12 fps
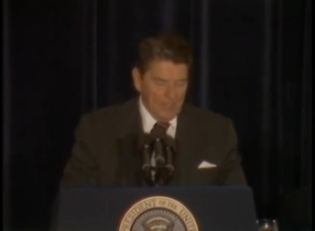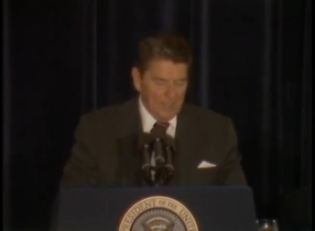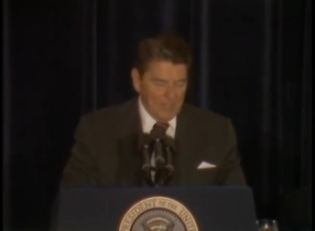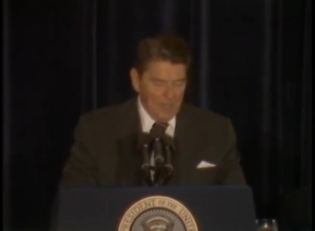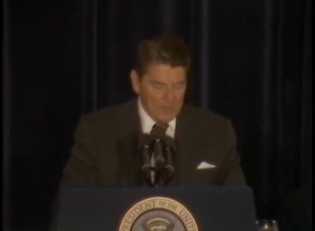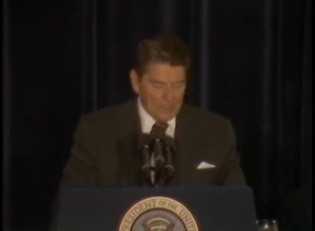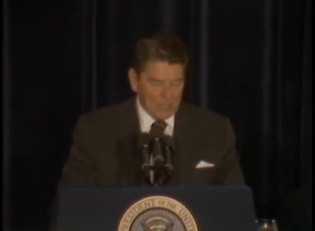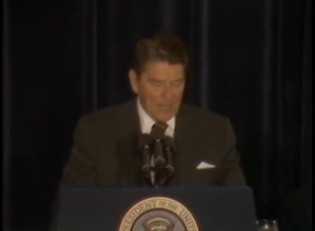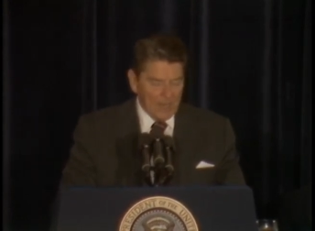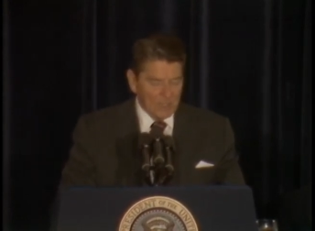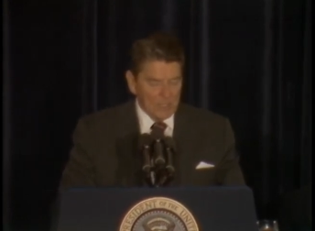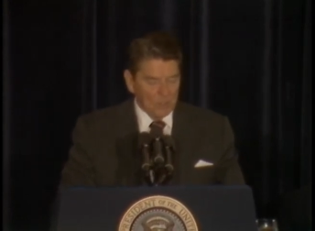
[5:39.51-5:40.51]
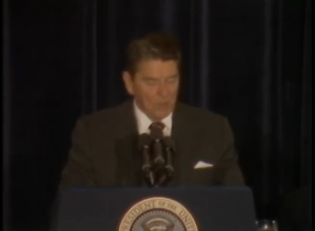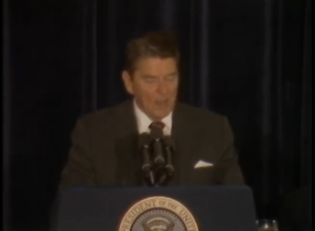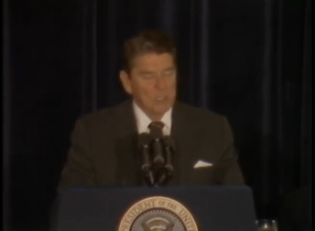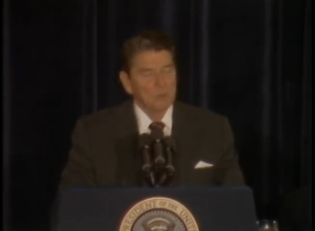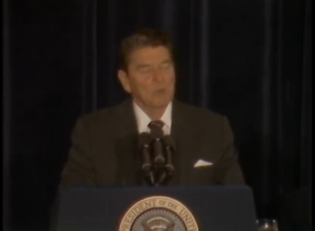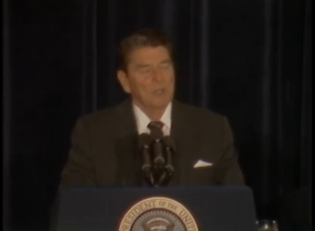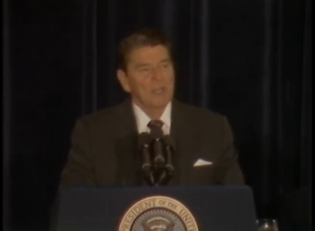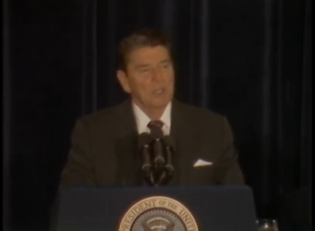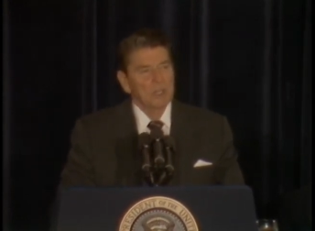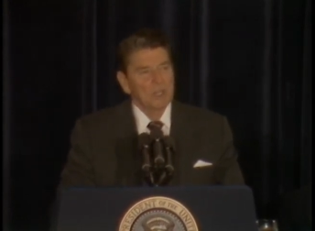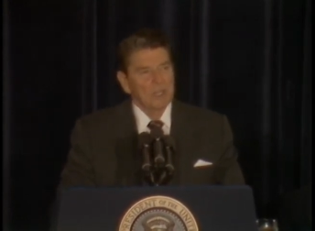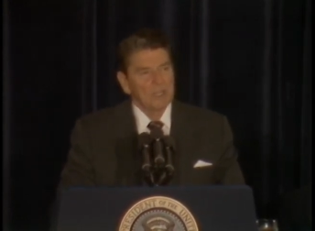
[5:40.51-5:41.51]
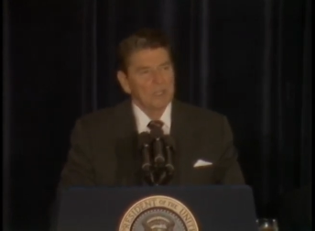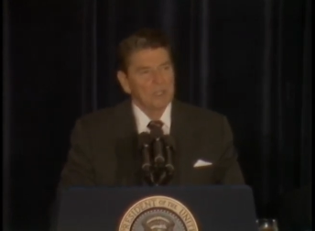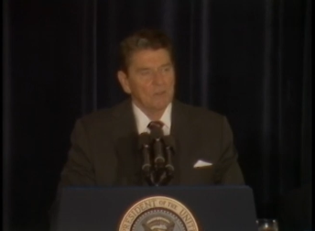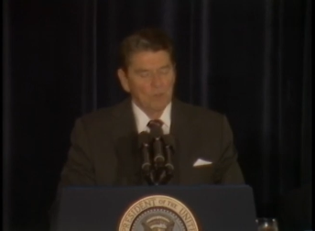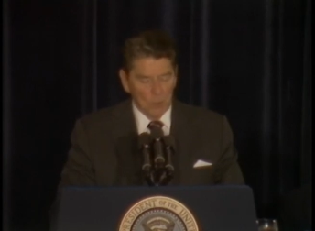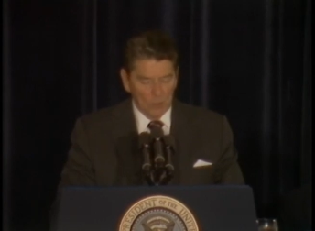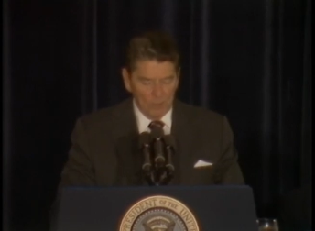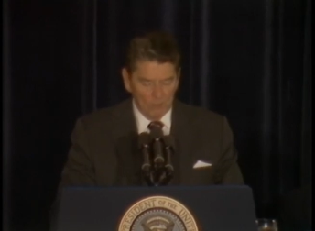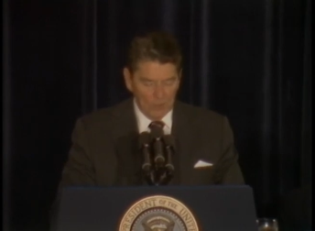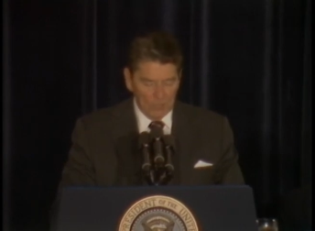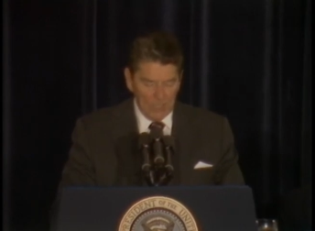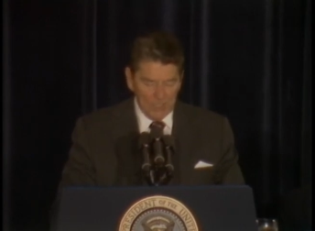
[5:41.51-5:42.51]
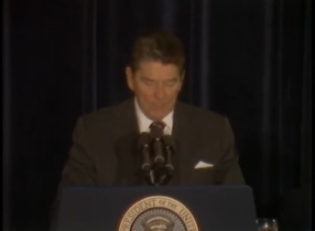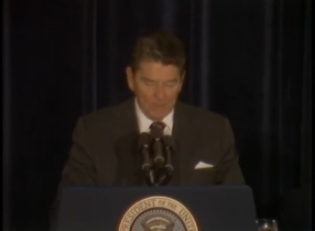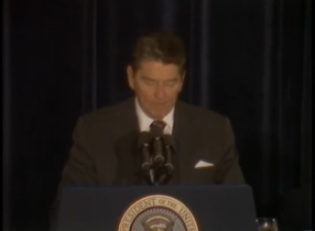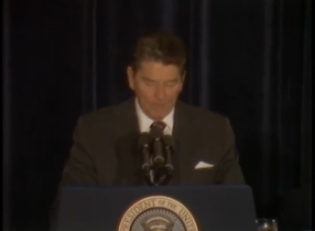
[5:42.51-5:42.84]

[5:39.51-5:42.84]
He understands the transportation needs of Northern Virginia,